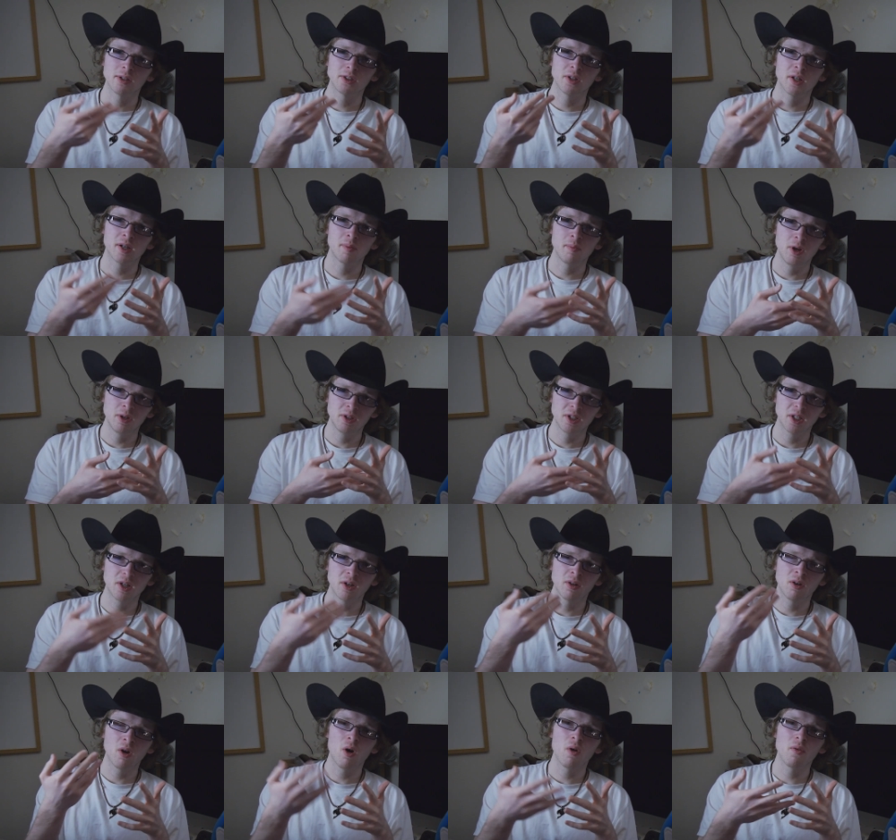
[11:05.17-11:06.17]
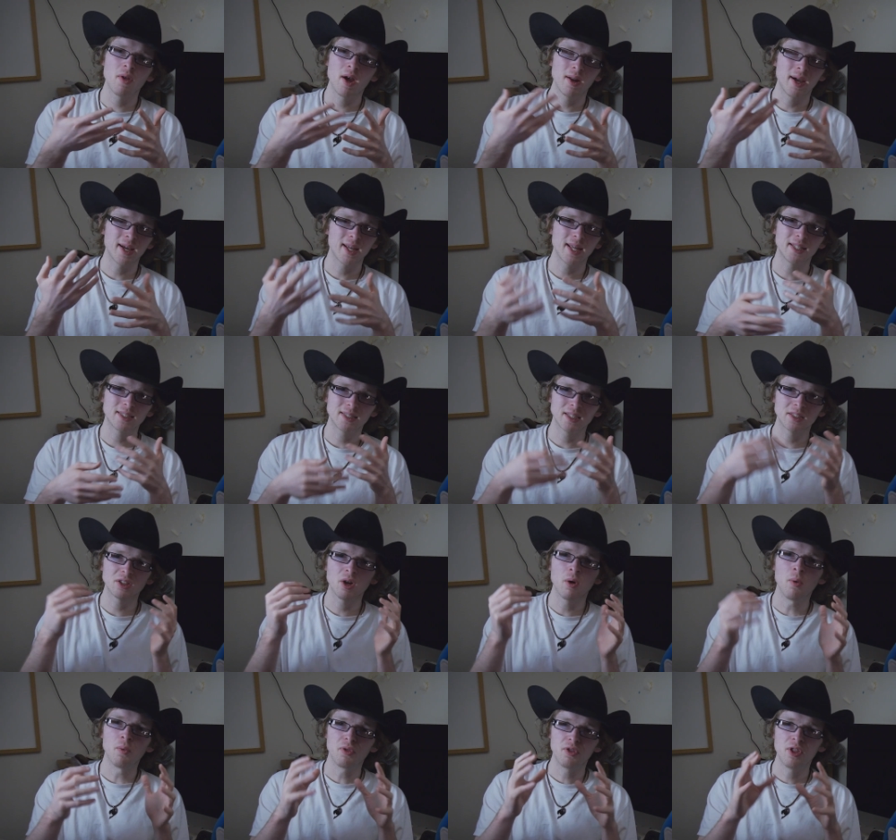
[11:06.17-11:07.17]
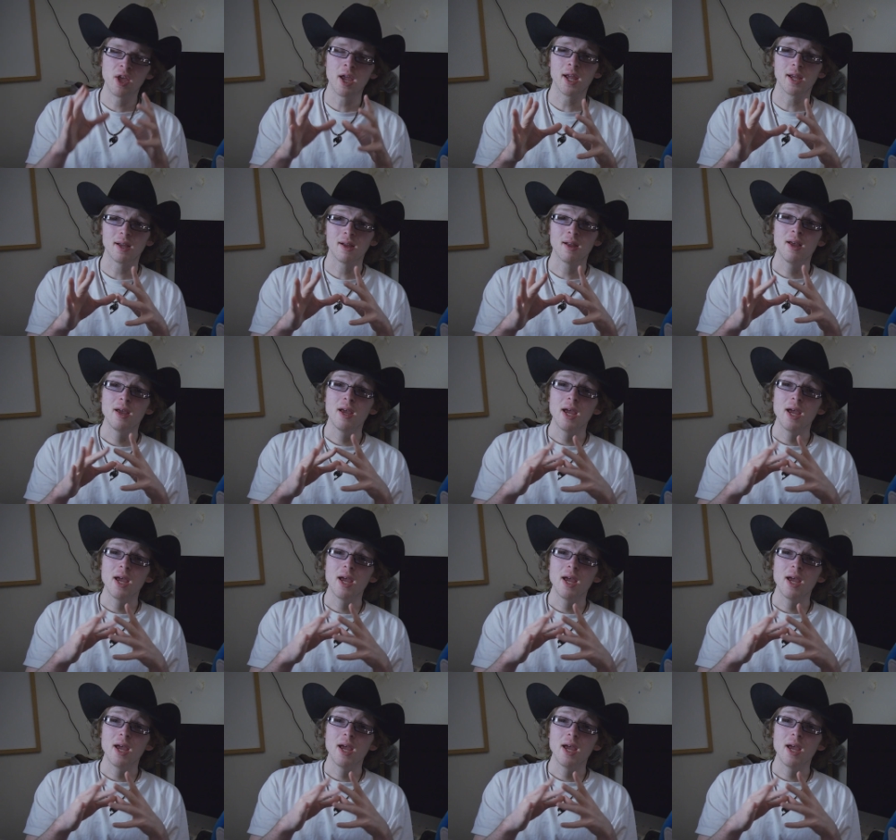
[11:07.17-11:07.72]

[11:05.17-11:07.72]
it's like music and all that, like it's its own thing.